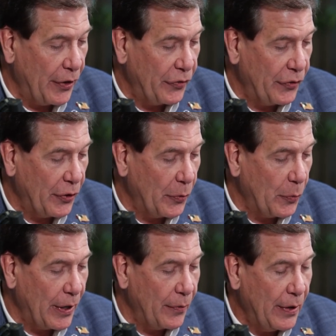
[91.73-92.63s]

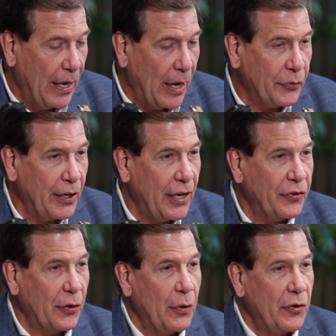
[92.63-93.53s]
So I was going to
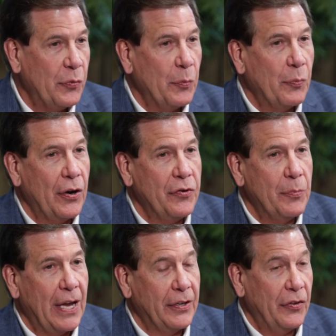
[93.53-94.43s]
ask the question what brought
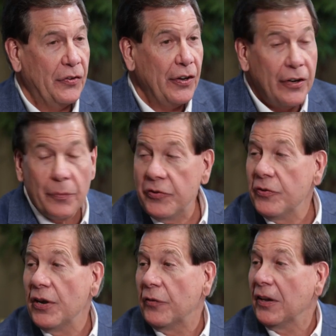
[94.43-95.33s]
you back to this area, but
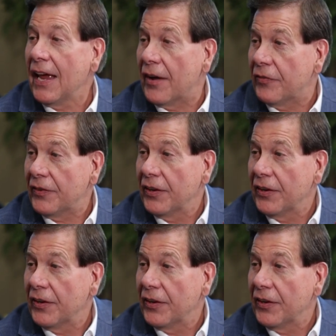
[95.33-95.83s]
you never left.